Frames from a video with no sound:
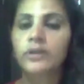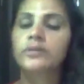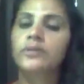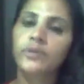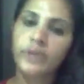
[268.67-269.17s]

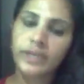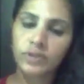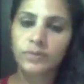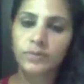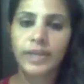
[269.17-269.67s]
So you can
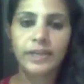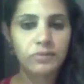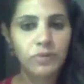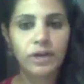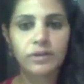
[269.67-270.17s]
choose
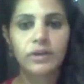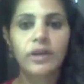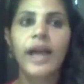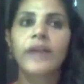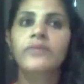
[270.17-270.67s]
anyone.
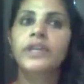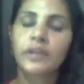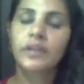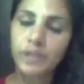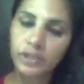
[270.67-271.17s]
And we
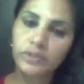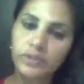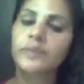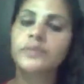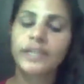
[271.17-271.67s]
recommend you to
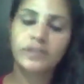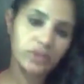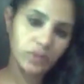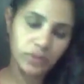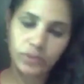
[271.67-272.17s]
keep
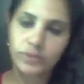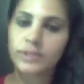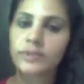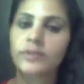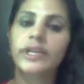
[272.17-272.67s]
changing your
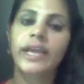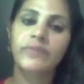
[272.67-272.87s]
tutor so that